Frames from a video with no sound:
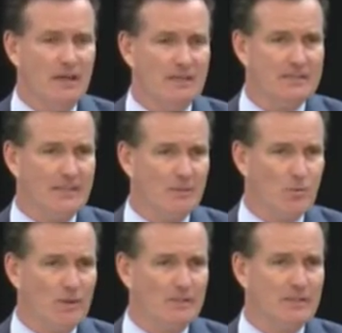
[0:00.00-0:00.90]
Senator
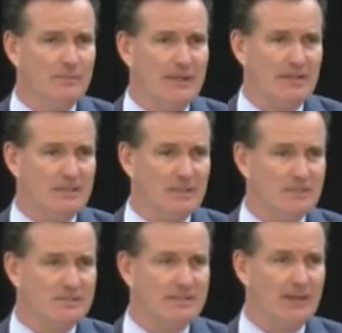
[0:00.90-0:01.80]
Boyle did about a
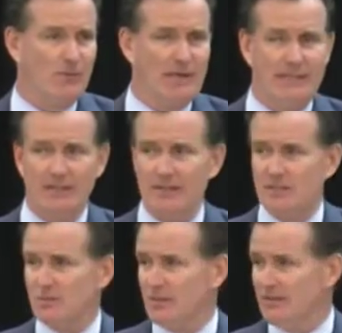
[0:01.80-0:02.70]
dozen statewide
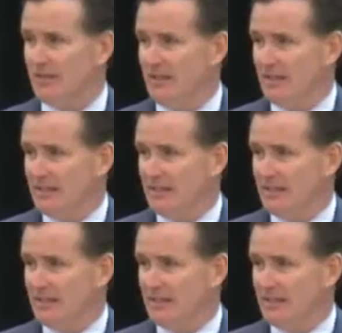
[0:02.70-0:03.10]
hearings with,